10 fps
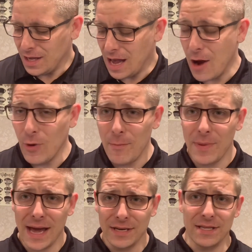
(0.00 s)
I went
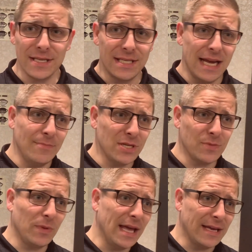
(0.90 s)
back to the same
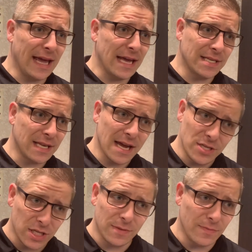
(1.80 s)
display case that I'd
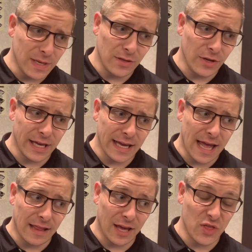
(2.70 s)
just been looking
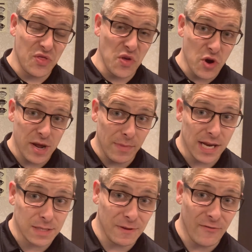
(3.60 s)
at like 30
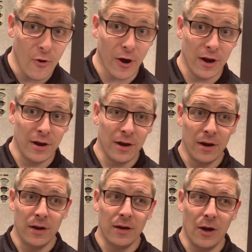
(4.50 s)
minutes before.
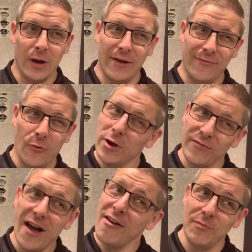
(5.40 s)
Okay,
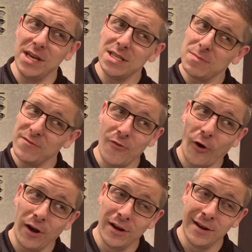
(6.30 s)
45 minutes
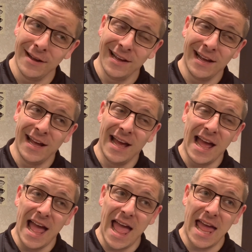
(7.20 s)
before.
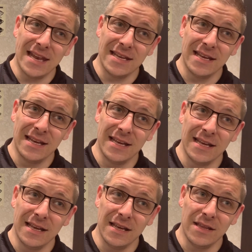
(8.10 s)
And
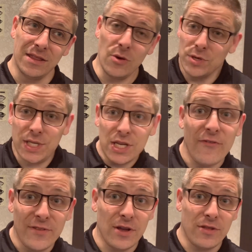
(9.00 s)
there was
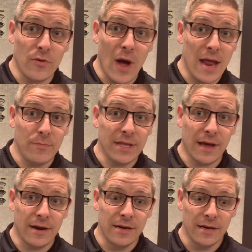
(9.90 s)
stuff in there that hadn't been
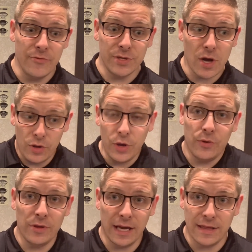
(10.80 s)
there. It was all new.
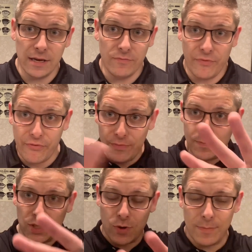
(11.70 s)
Like they
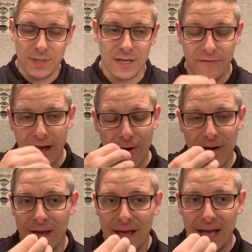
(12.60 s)
swapped stuff
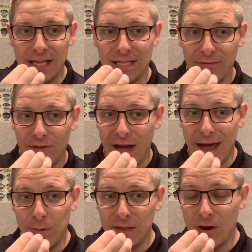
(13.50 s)
out. And stuff that
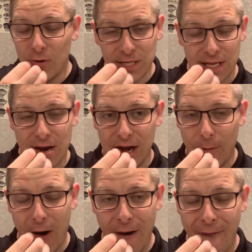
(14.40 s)
had been there wasn't there
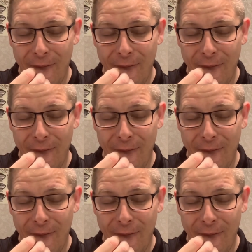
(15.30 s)
anymore.